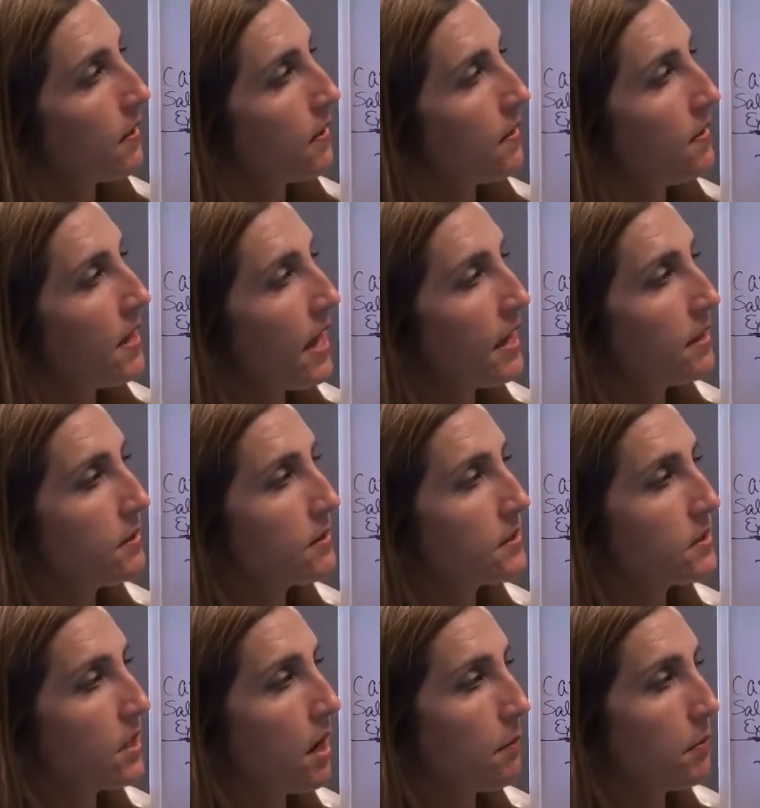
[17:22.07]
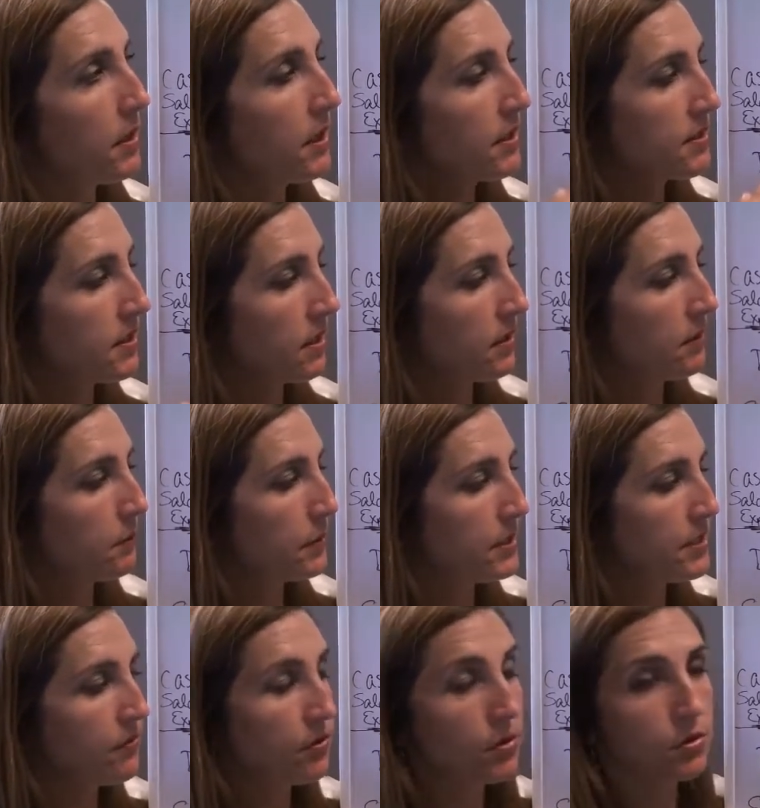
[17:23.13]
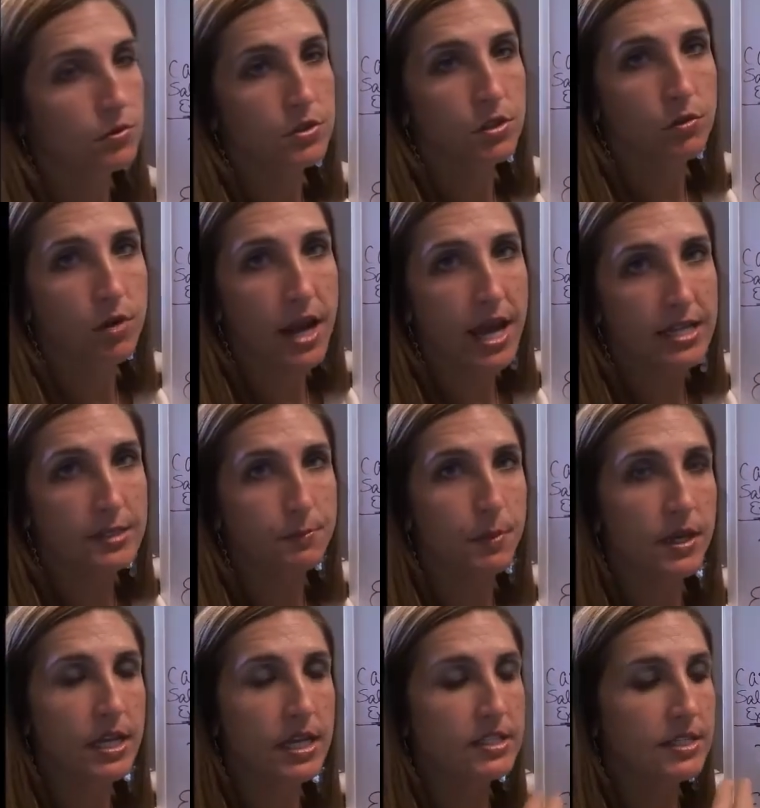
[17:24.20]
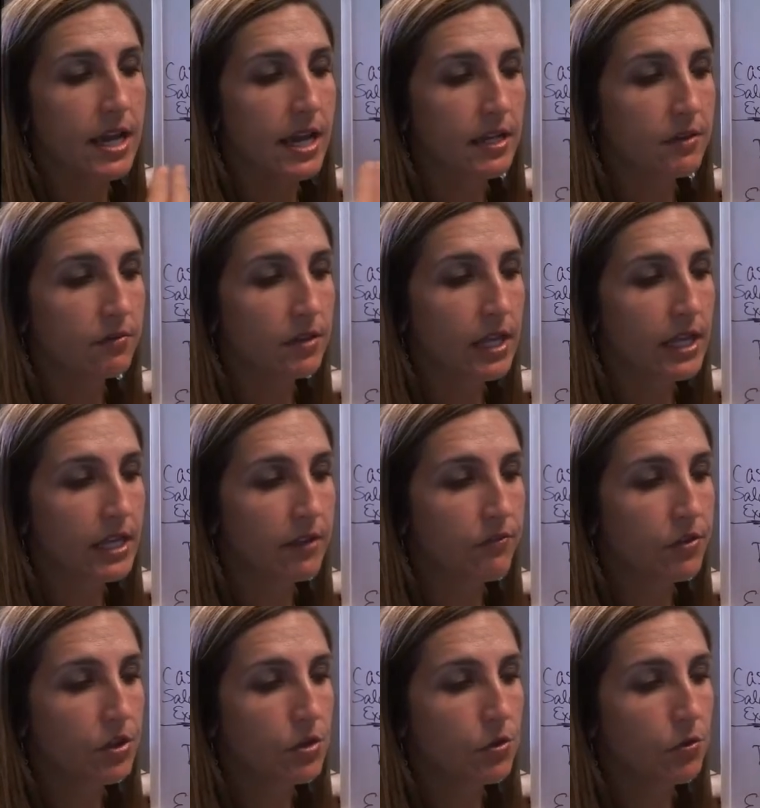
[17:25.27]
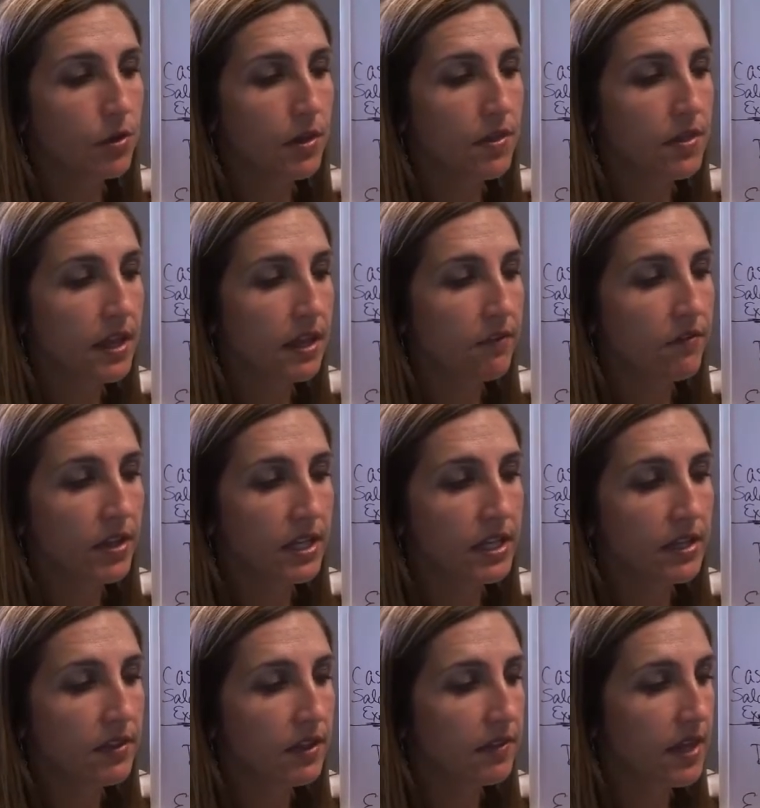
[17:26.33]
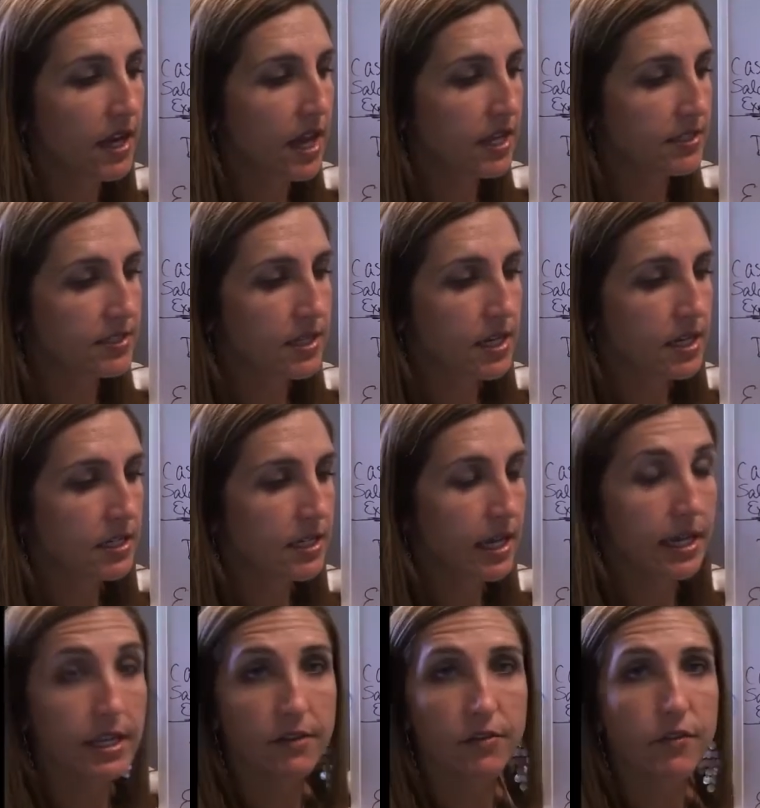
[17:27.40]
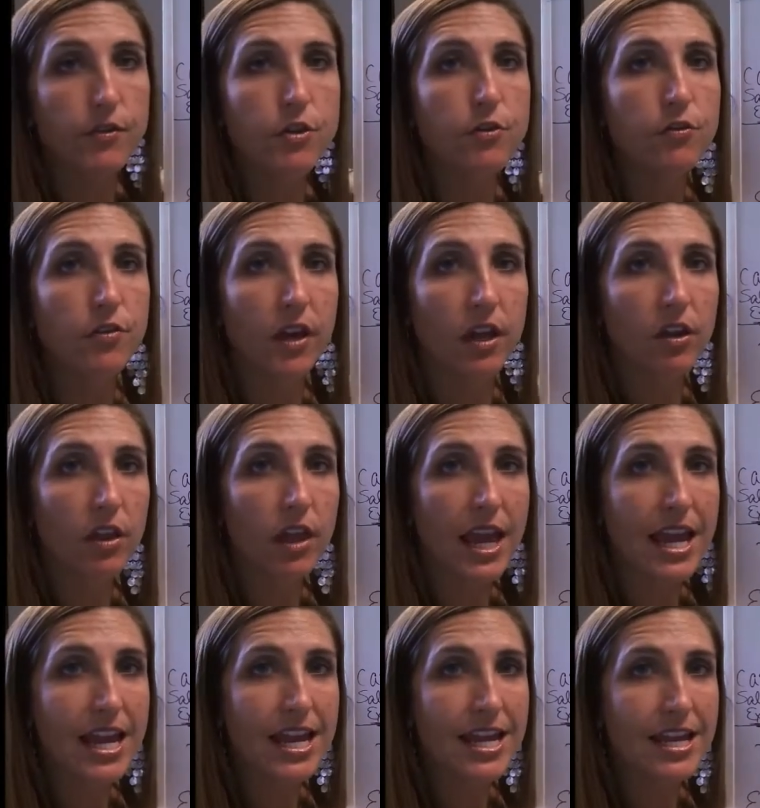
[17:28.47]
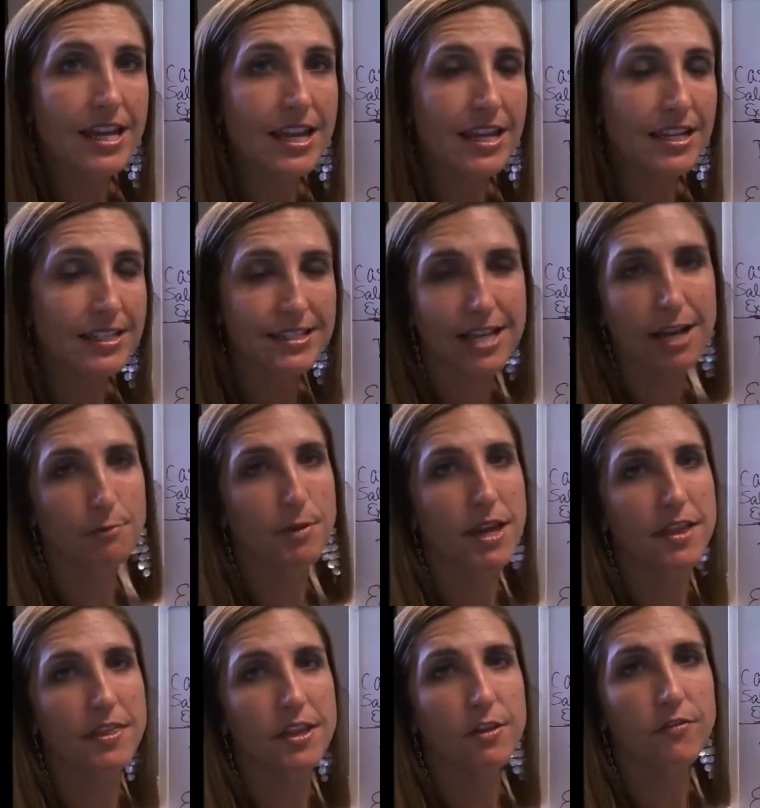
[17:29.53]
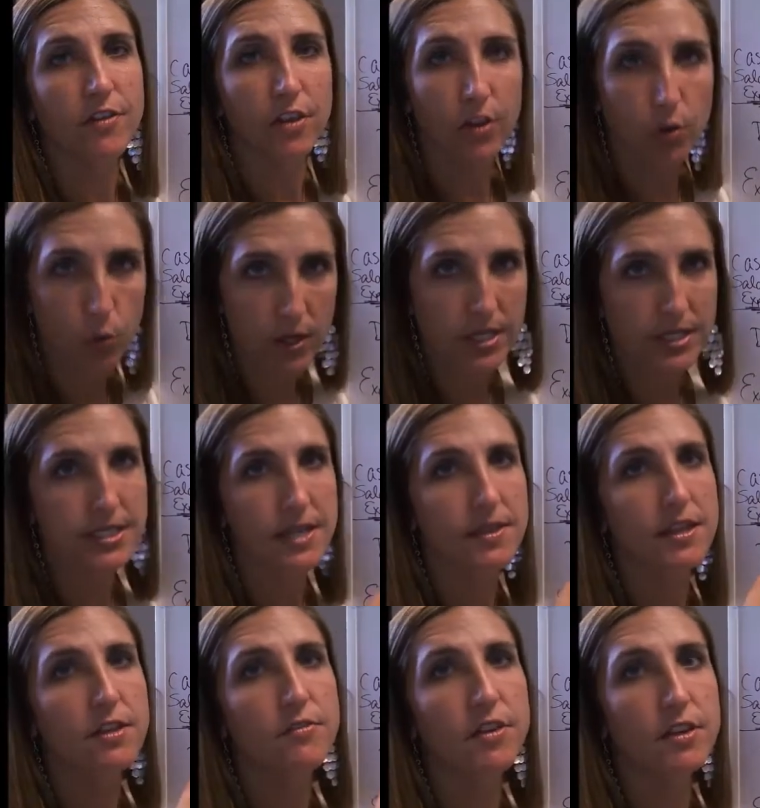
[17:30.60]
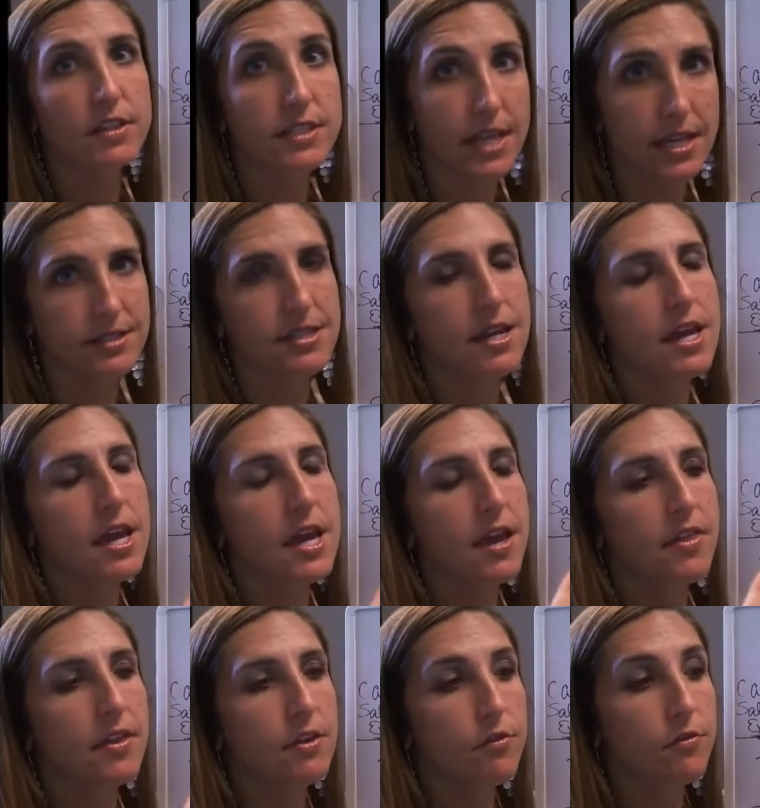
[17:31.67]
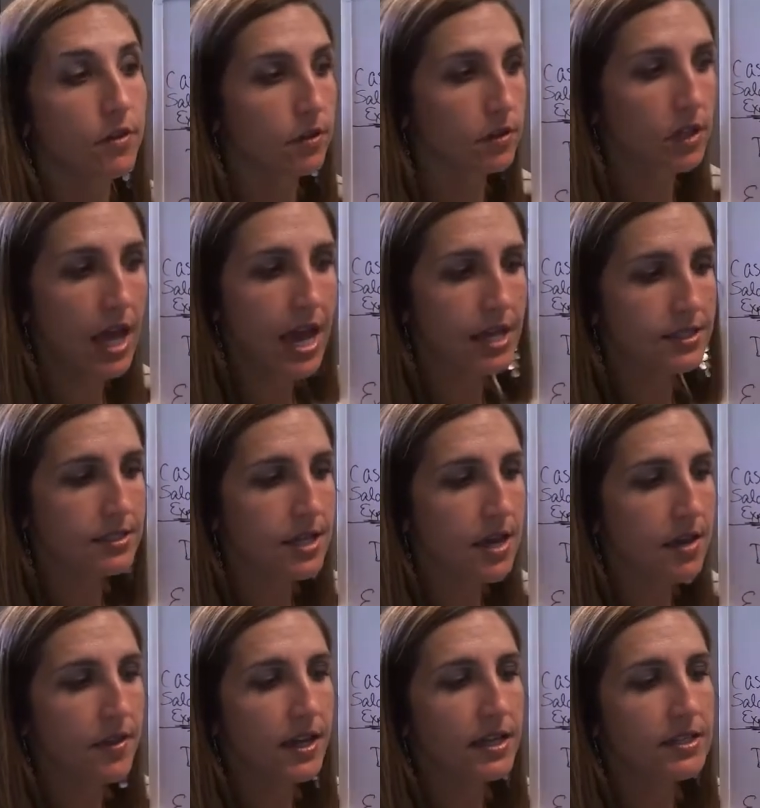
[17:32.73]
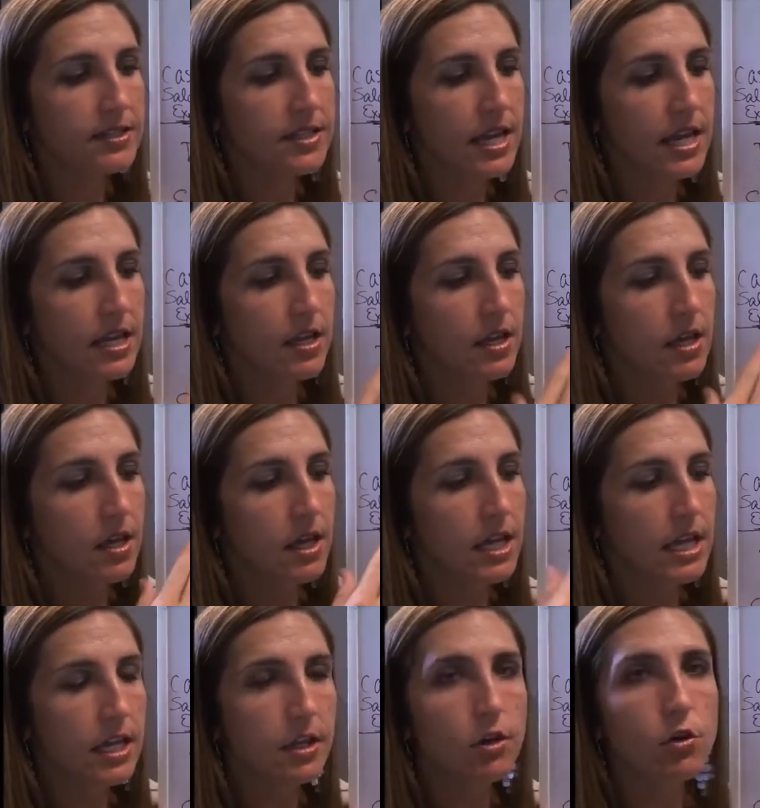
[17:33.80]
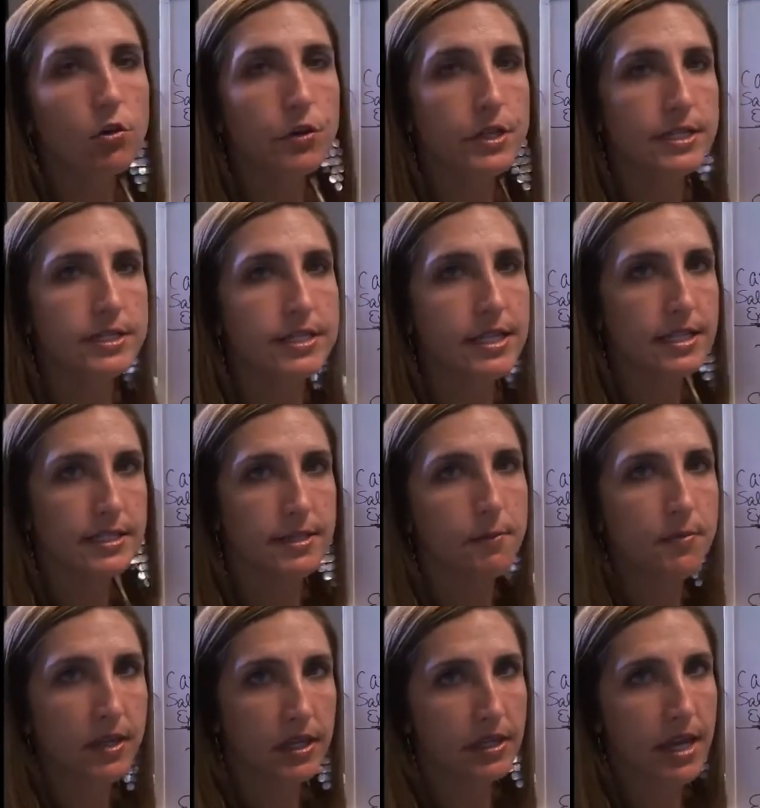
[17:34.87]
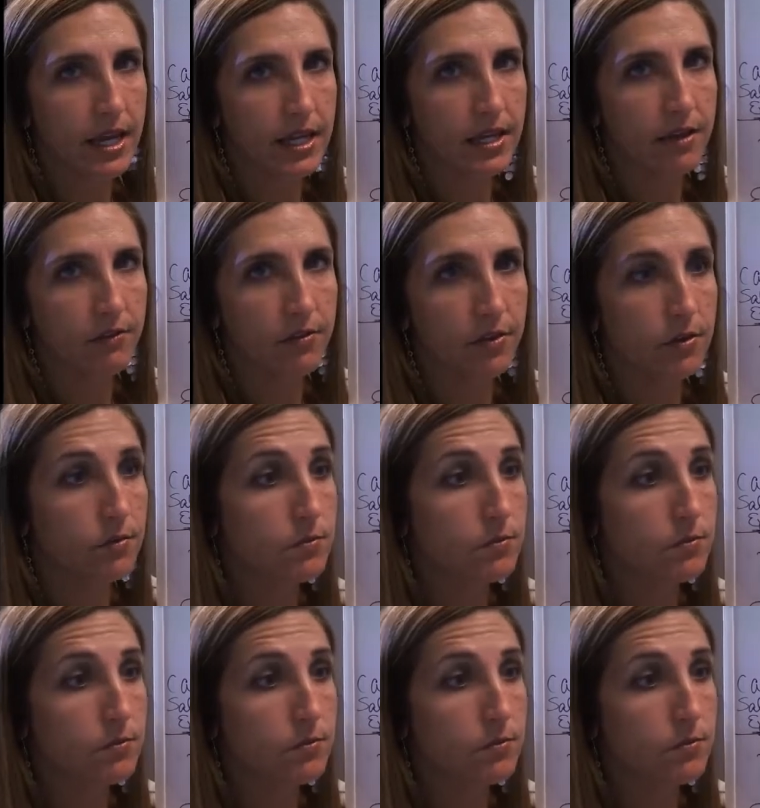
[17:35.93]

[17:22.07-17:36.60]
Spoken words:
That topic is a little bit difficult to grasp, but it's kind of like if you can think of anything that has negative. If you fail an assignment, and then you fail a quiz, and then you fail a test, and then you fail a class, that is a increase in something negative.